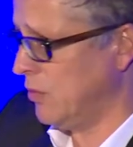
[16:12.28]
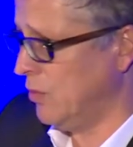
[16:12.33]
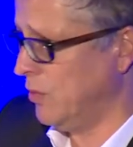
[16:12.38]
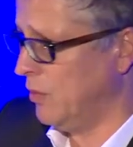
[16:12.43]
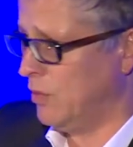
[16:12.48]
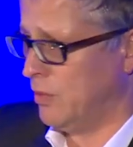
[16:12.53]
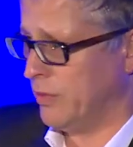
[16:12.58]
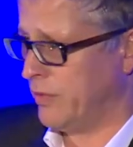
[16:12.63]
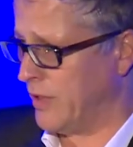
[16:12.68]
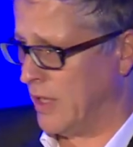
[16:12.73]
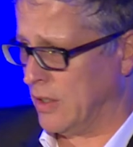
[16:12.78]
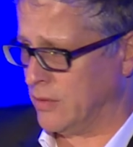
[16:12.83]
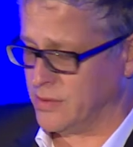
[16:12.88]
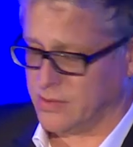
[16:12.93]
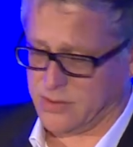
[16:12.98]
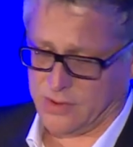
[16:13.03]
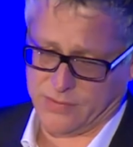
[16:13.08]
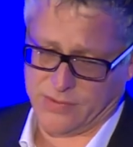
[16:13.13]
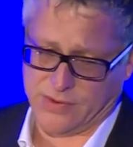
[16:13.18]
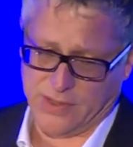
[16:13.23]
to
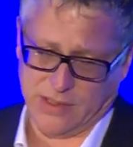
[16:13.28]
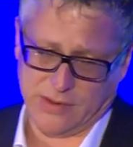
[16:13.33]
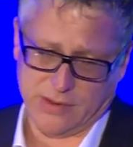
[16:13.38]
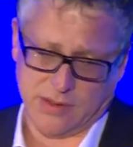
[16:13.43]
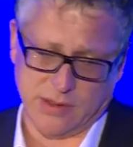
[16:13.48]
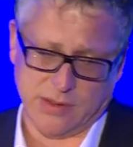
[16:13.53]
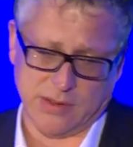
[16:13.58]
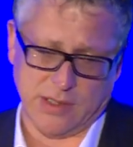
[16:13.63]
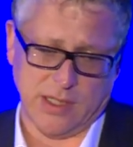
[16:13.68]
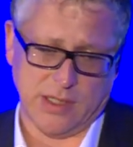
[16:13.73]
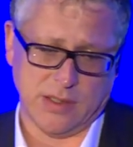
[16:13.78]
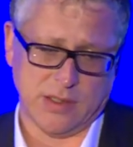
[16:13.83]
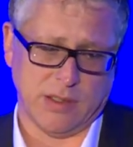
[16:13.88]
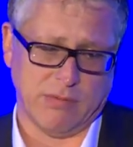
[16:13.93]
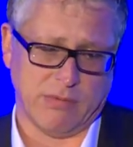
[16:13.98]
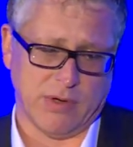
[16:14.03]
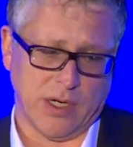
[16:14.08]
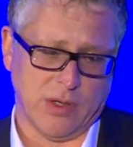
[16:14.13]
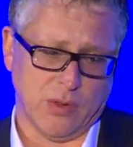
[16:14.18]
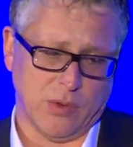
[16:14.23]
thousands of sensors and
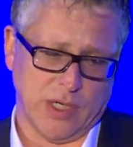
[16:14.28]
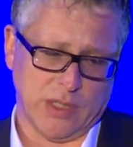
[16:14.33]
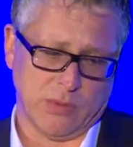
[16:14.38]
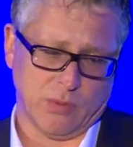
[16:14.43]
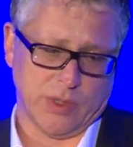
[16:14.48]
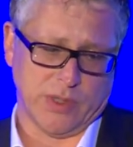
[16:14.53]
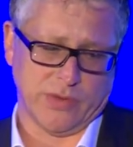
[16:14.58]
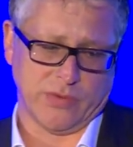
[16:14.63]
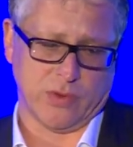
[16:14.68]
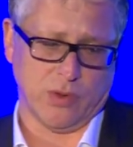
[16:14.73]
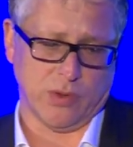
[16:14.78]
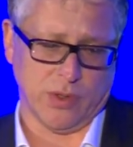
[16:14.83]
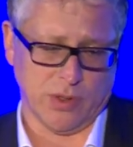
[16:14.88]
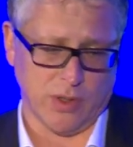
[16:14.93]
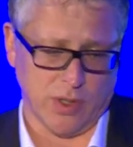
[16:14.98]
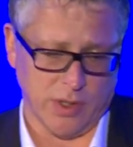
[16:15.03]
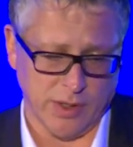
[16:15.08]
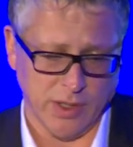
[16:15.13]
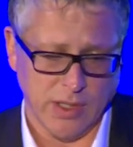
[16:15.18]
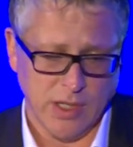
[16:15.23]
evaluate what is going
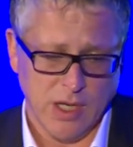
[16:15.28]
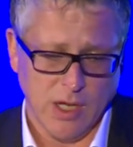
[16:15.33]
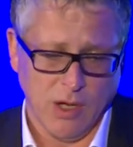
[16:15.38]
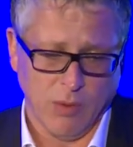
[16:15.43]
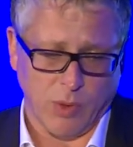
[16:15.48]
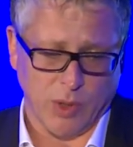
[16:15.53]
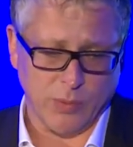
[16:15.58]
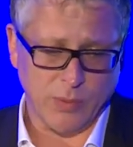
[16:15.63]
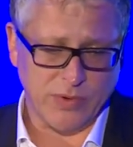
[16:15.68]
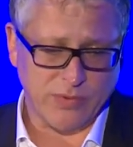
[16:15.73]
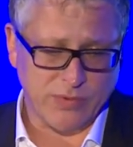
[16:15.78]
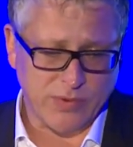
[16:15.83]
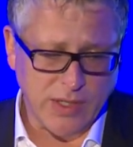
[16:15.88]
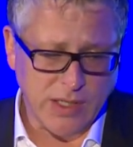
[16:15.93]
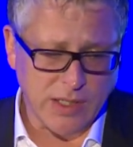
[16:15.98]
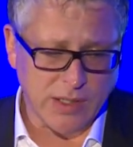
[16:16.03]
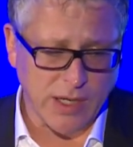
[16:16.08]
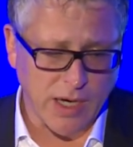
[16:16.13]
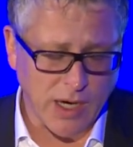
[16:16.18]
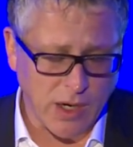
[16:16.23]
on. What we
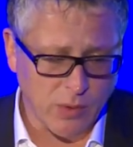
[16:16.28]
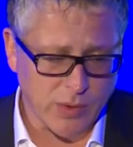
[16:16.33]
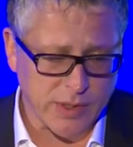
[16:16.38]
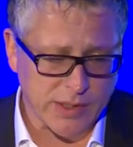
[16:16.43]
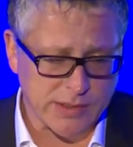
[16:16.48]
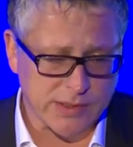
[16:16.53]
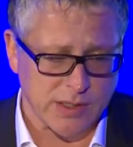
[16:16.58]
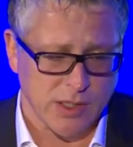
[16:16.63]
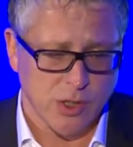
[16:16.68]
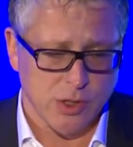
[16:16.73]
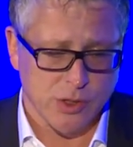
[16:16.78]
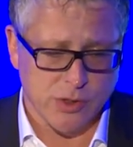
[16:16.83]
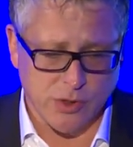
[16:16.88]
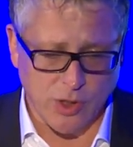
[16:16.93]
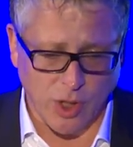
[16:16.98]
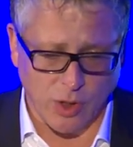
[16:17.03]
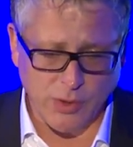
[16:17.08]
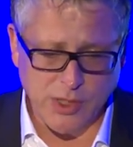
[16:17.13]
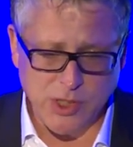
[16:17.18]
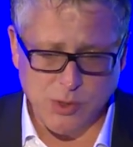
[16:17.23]
see now is
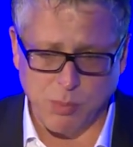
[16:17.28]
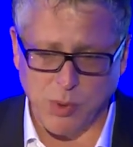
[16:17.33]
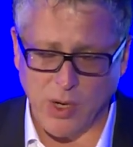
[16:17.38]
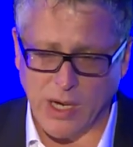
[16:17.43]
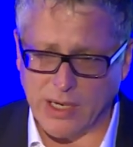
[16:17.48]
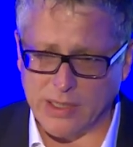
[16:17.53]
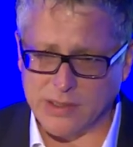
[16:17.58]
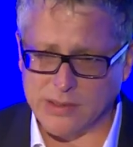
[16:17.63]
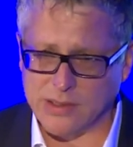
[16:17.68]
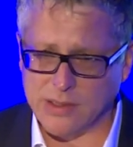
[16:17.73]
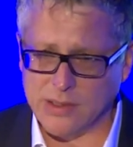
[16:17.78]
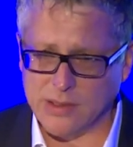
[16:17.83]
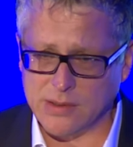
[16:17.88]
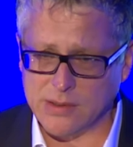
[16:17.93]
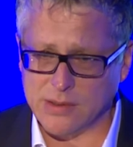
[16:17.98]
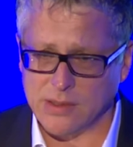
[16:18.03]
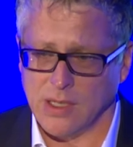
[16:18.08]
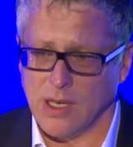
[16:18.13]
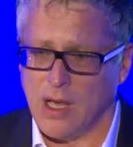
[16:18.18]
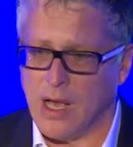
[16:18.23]
storage
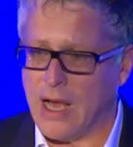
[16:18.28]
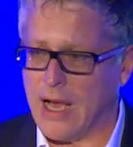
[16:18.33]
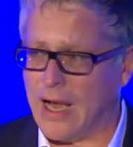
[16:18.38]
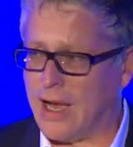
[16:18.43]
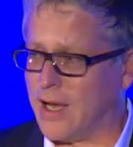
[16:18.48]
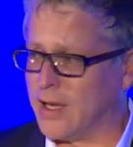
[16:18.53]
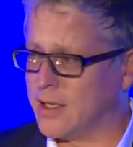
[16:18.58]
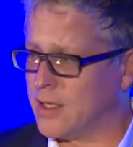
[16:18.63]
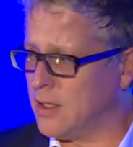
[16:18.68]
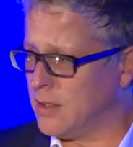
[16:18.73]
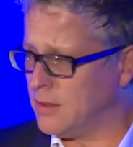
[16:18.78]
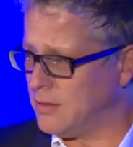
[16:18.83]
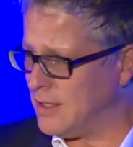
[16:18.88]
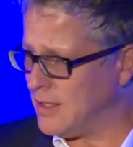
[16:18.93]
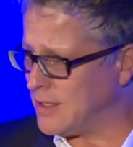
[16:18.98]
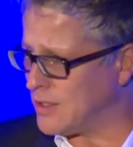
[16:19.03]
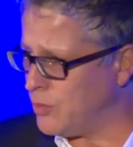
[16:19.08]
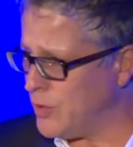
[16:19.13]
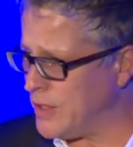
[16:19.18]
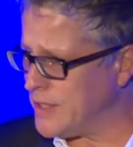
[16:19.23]
prices are
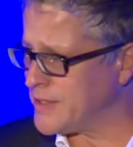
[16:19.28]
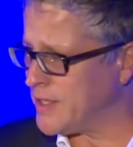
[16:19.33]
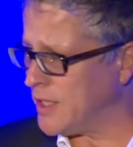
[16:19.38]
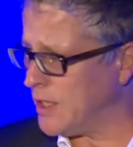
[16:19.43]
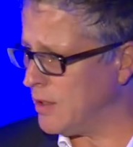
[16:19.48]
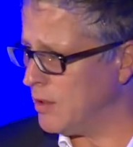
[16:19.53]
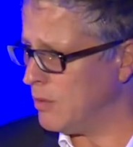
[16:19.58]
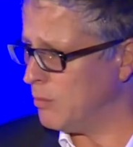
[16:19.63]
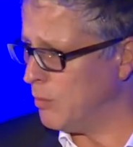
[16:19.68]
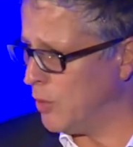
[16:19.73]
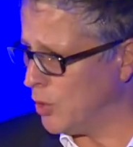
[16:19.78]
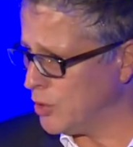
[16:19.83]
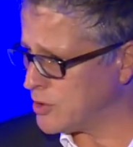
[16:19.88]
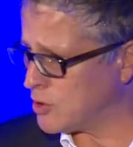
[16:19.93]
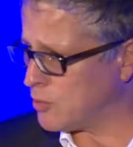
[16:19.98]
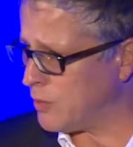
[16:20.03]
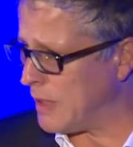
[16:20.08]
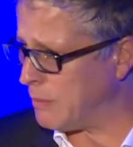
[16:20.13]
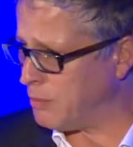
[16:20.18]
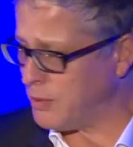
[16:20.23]
decreasing
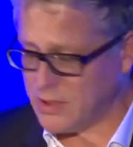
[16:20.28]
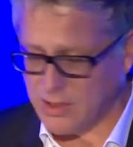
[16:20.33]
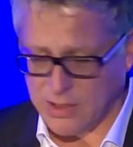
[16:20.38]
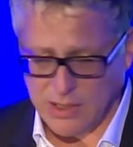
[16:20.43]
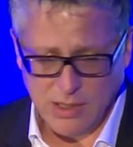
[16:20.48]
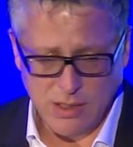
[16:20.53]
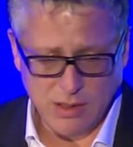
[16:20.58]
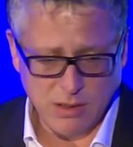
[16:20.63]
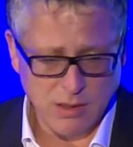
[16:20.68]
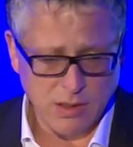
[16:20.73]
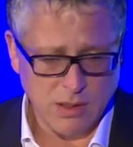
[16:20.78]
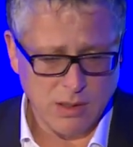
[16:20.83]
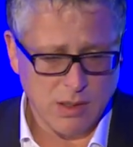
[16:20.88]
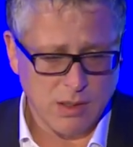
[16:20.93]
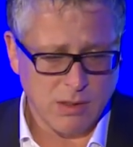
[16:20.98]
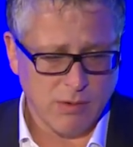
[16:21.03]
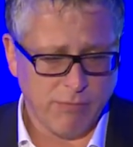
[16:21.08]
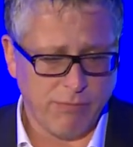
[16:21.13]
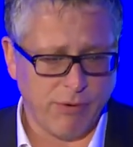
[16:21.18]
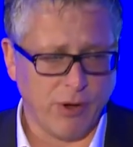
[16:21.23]
most rapidly,
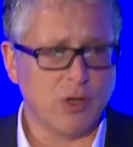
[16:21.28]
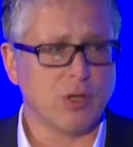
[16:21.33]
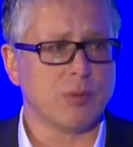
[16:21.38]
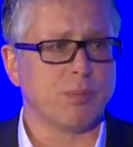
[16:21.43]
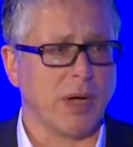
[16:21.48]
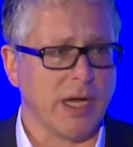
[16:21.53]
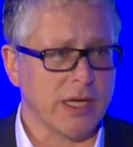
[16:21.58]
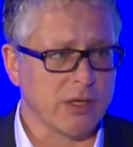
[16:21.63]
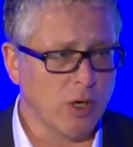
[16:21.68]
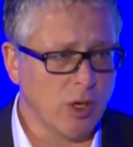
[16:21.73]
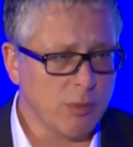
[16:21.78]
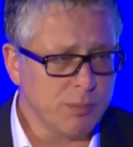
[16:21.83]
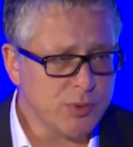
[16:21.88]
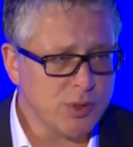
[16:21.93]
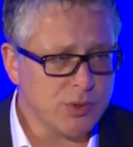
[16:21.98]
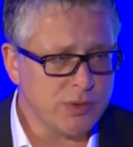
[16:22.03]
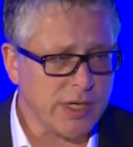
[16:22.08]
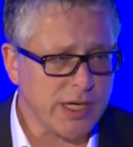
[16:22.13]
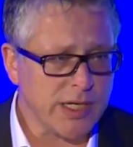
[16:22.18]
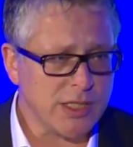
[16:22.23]
followed by
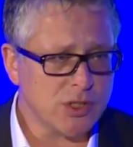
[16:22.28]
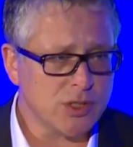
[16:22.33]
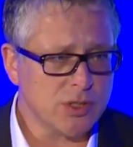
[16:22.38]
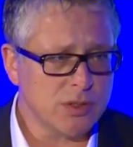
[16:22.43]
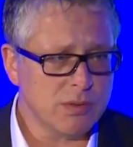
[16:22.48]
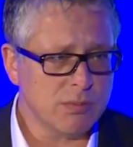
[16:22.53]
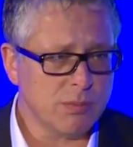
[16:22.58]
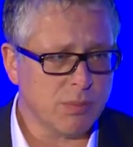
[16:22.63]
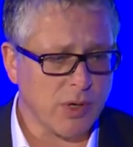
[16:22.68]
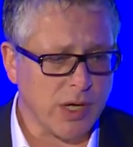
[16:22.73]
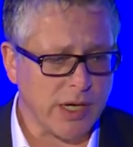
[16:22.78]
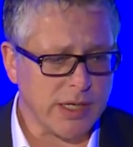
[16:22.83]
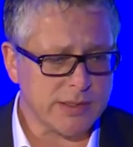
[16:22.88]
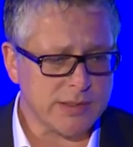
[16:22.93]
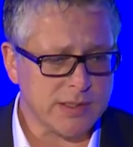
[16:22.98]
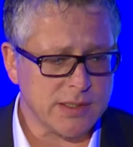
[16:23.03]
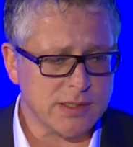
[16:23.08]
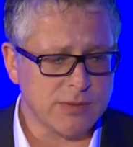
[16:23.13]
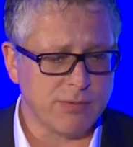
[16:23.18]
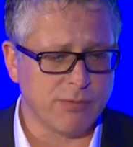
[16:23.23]
computation
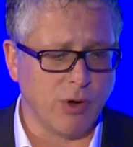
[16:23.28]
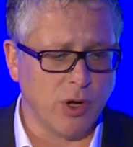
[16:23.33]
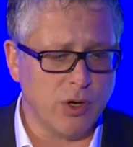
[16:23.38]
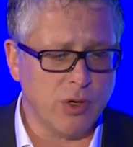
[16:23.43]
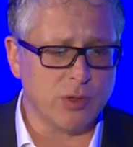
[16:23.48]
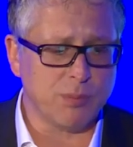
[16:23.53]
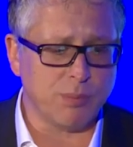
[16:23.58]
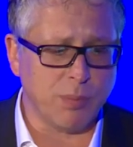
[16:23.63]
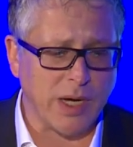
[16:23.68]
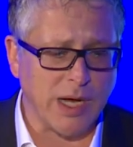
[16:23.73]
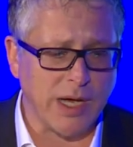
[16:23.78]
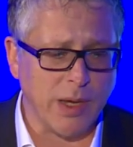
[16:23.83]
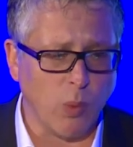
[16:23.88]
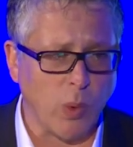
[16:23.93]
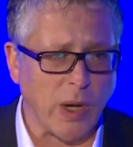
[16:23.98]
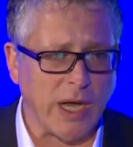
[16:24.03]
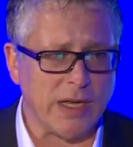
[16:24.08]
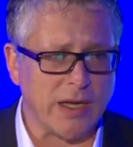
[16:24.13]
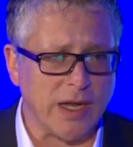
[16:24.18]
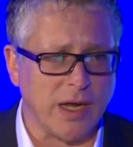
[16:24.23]
prices, followed by
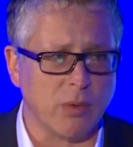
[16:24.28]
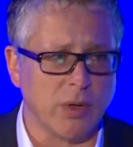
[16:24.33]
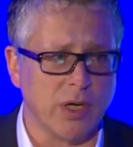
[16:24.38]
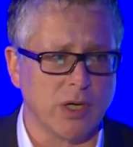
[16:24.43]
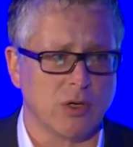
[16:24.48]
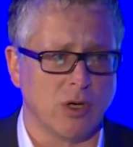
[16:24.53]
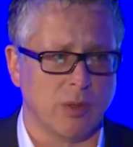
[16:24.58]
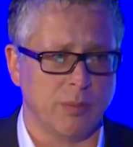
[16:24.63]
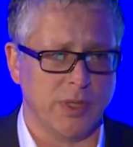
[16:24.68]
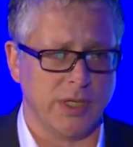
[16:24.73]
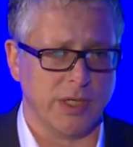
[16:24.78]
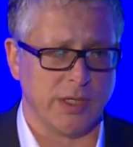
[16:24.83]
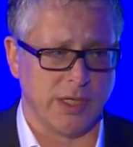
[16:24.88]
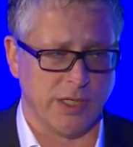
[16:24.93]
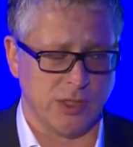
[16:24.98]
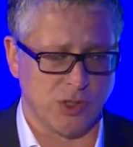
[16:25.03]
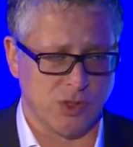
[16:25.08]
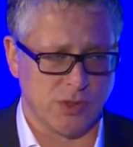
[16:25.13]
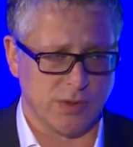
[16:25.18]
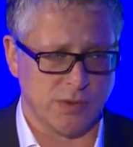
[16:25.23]
wide area
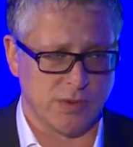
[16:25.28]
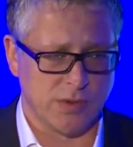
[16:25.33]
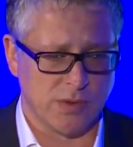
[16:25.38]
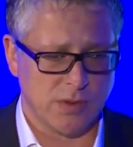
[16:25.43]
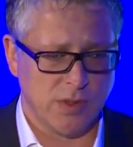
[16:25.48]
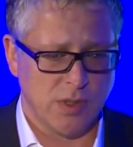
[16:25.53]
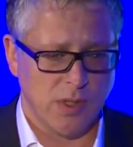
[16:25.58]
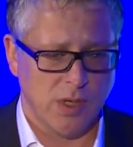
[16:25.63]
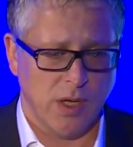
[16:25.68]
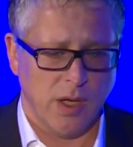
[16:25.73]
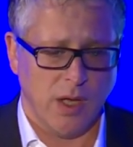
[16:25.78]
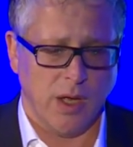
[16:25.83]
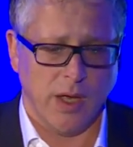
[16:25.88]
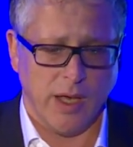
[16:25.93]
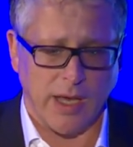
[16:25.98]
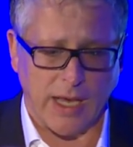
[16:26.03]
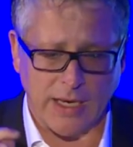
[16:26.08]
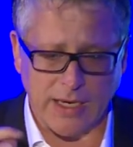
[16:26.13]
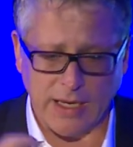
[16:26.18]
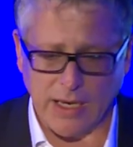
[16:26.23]
communications.
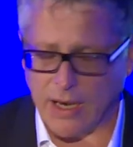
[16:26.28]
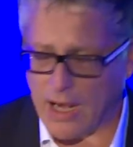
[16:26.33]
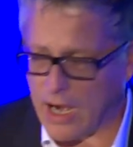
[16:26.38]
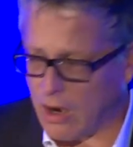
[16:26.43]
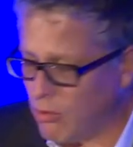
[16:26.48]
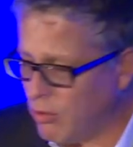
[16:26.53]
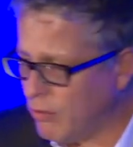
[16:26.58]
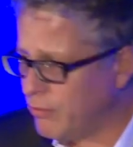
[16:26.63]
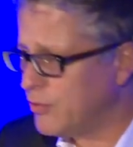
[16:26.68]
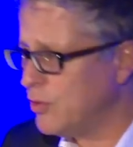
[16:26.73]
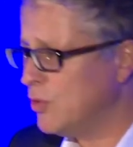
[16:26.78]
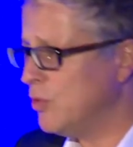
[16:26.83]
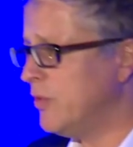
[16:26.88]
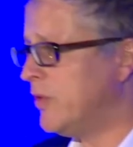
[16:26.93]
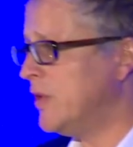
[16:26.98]
And in our view,